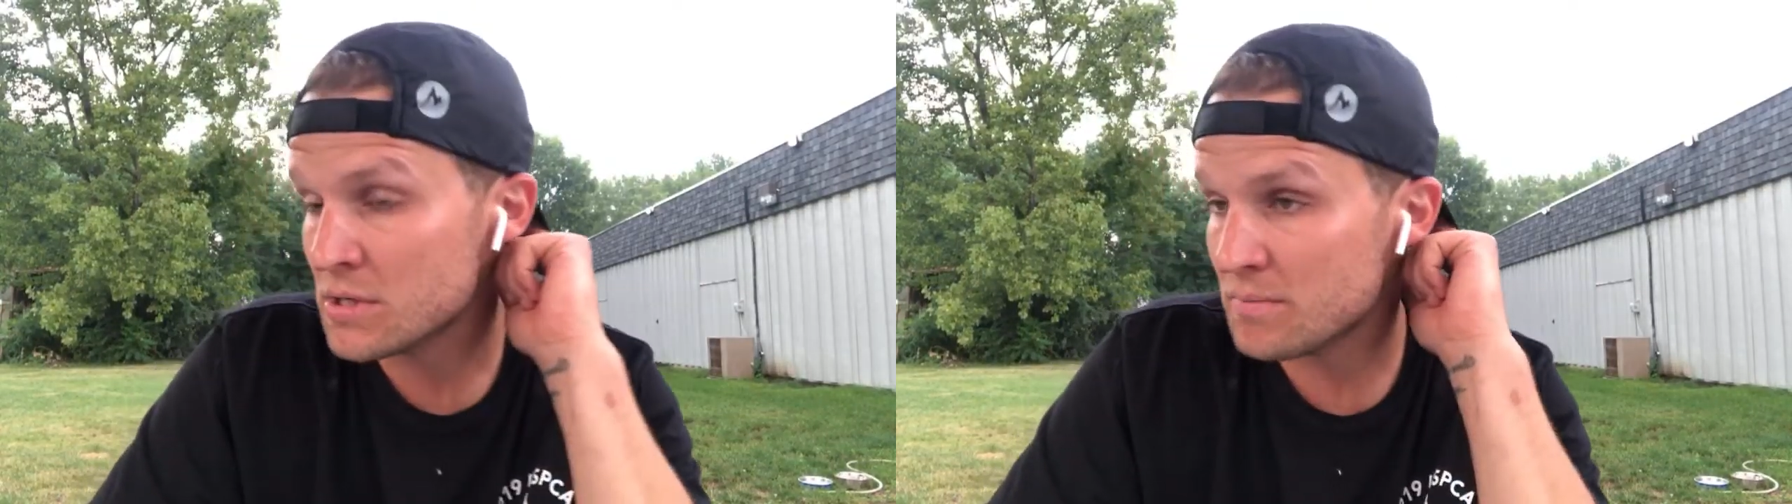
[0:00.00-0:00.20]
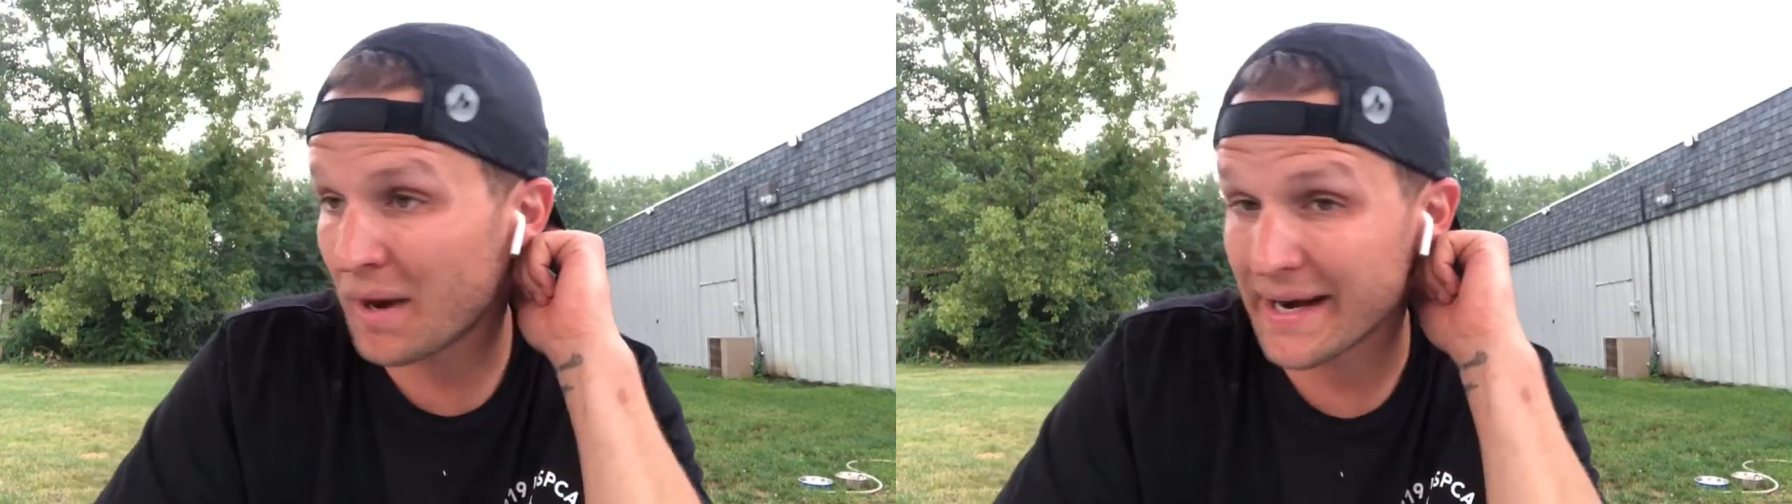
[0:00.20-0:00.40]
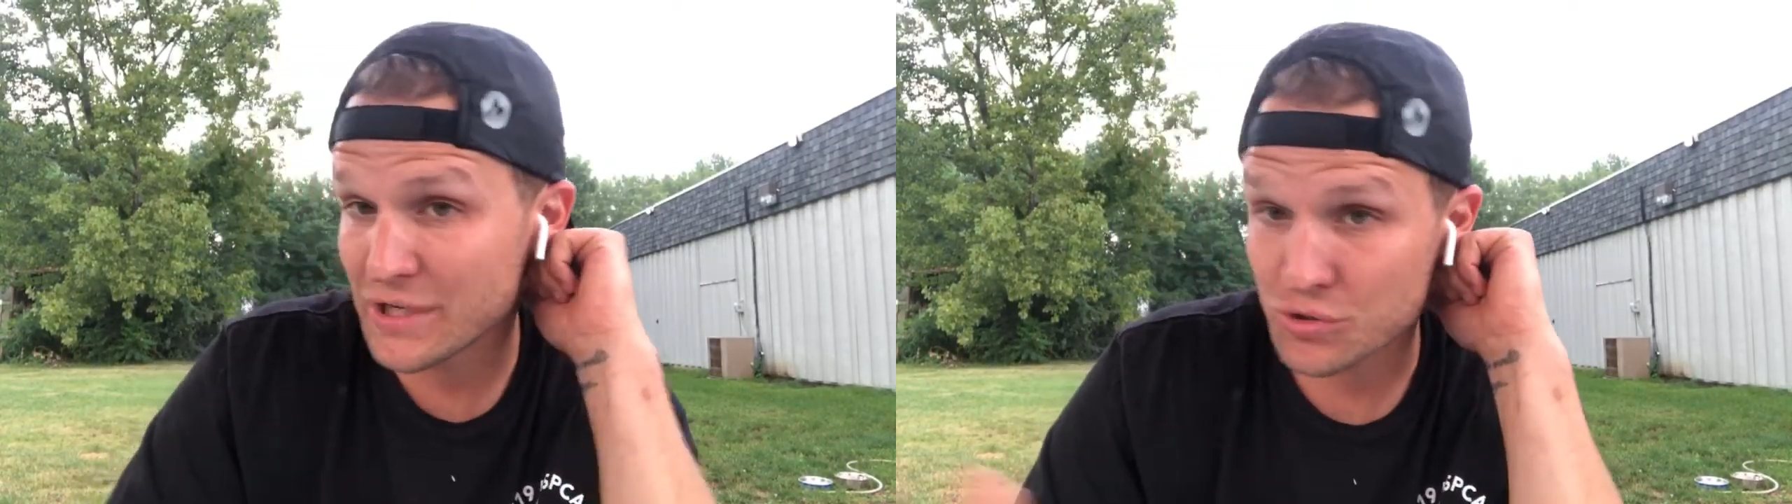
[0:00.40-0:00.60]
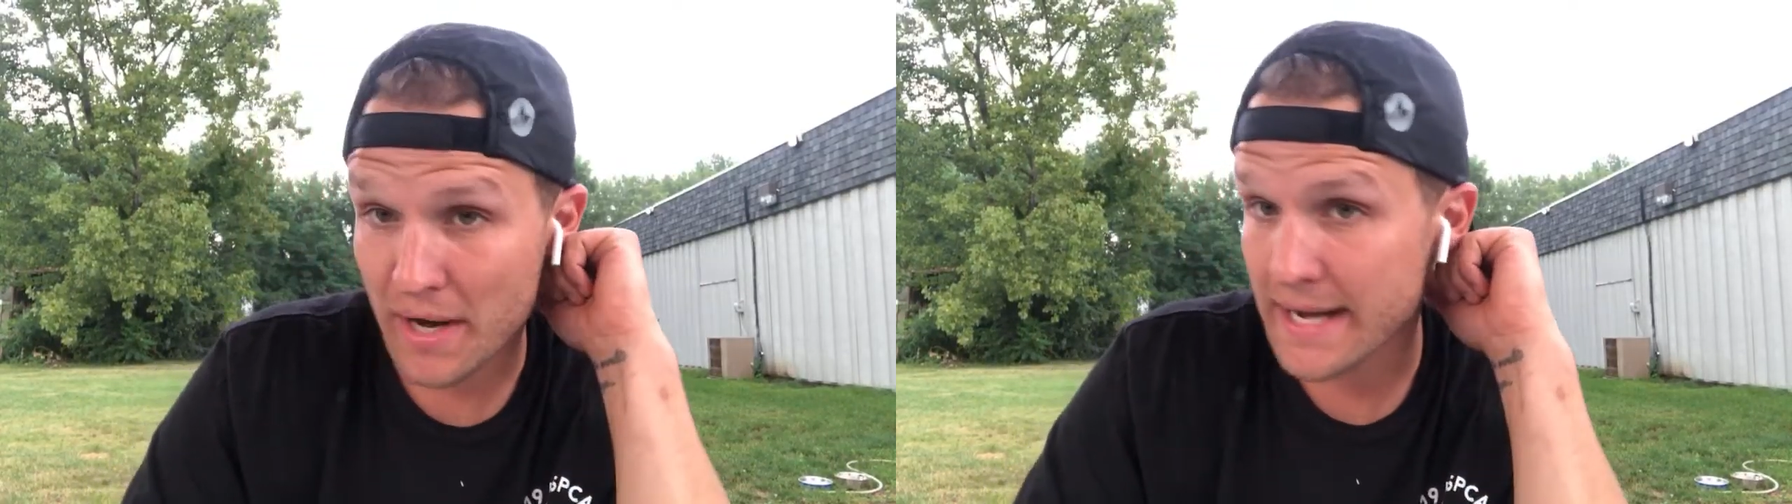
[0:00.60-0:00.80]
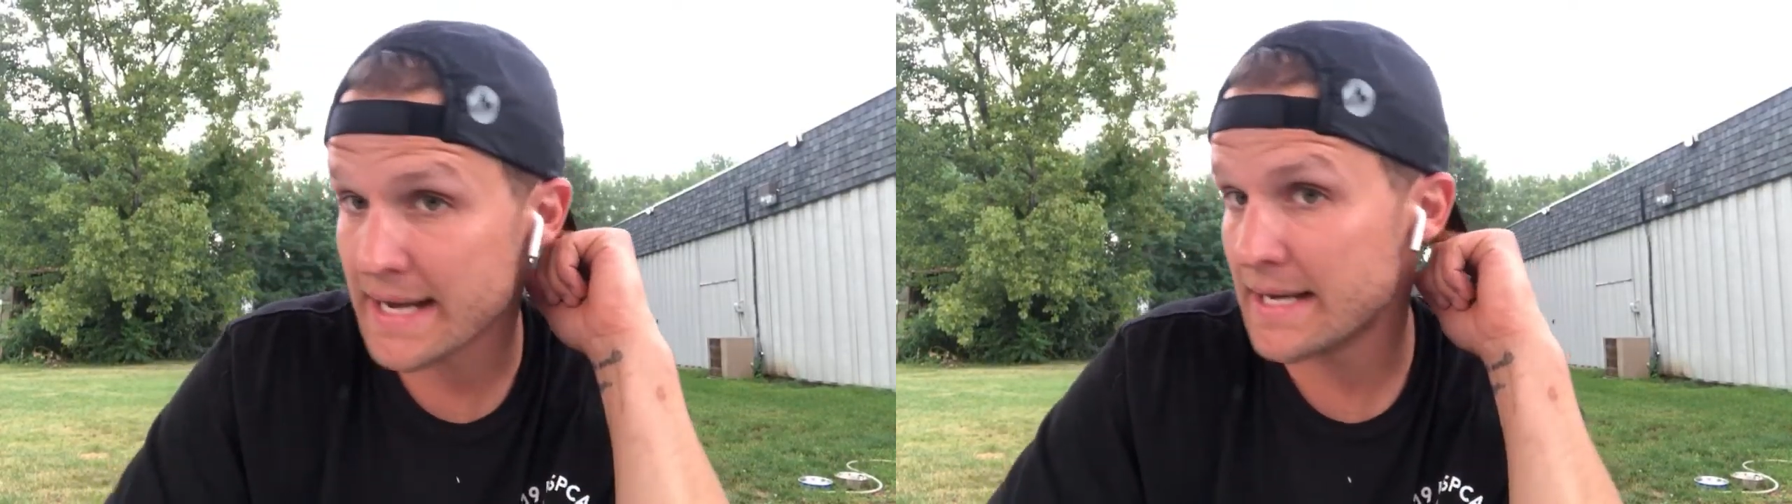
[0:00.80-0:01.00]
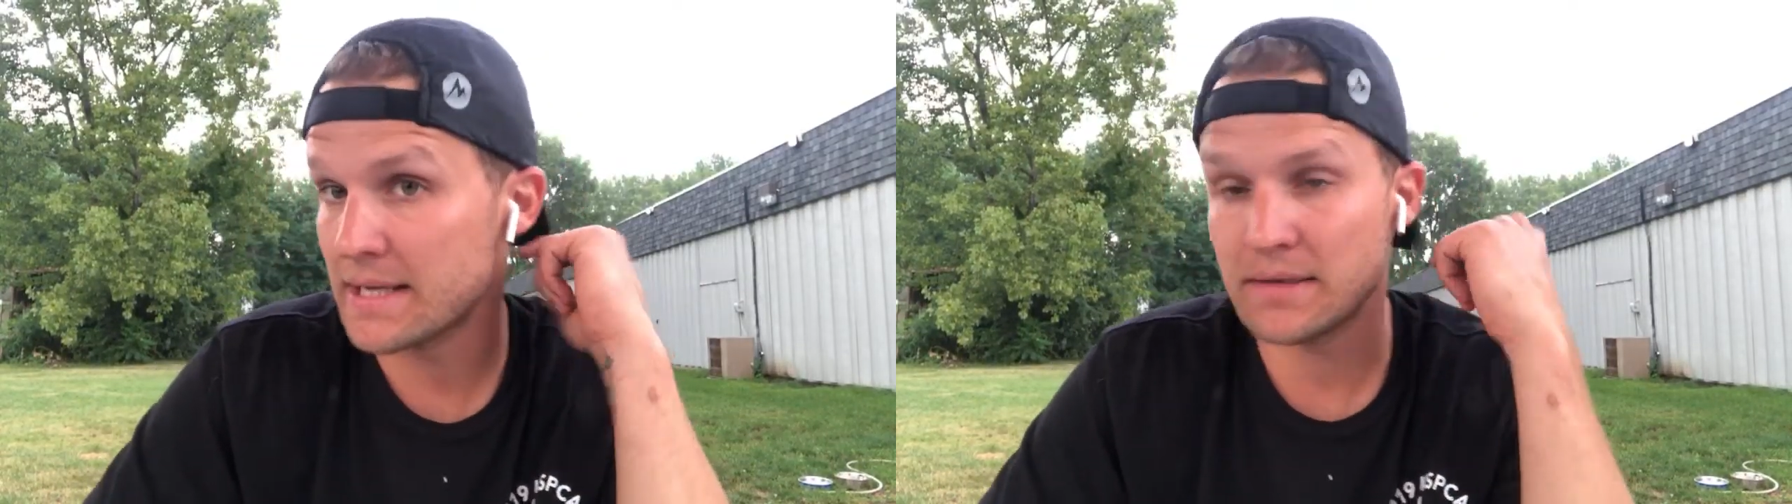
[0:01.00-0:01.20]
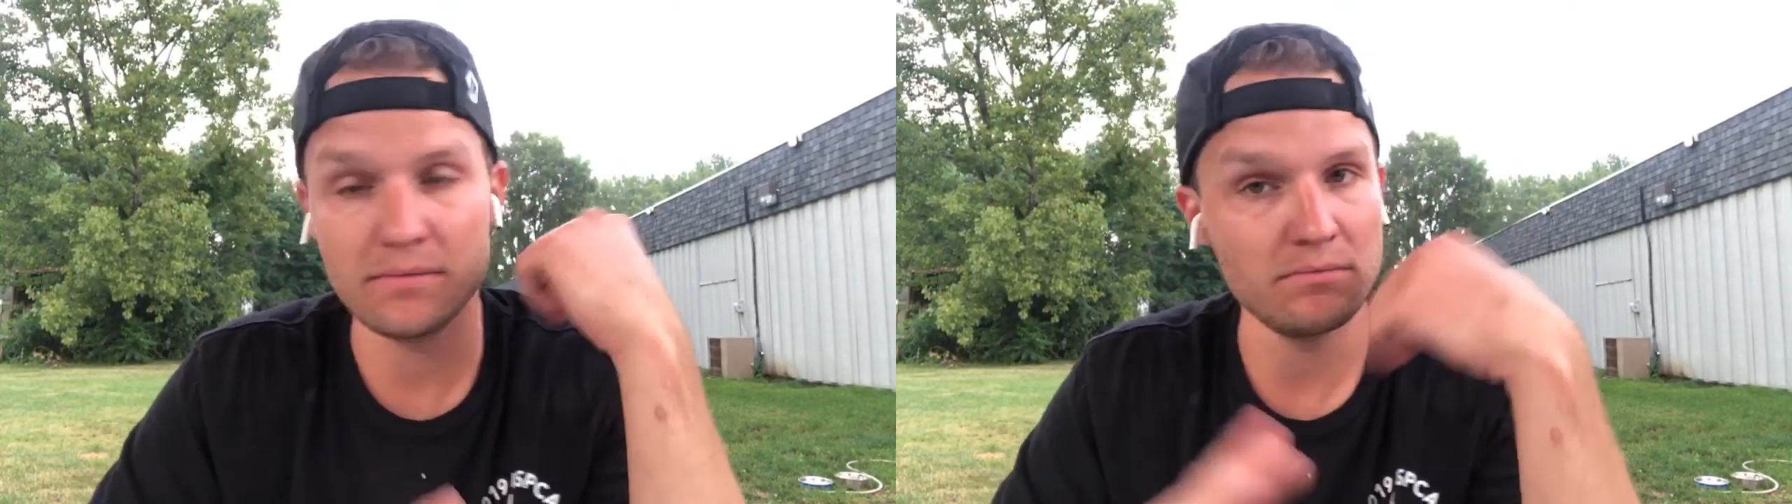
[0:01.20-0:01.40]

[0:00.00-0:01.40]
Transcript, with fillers: potty training and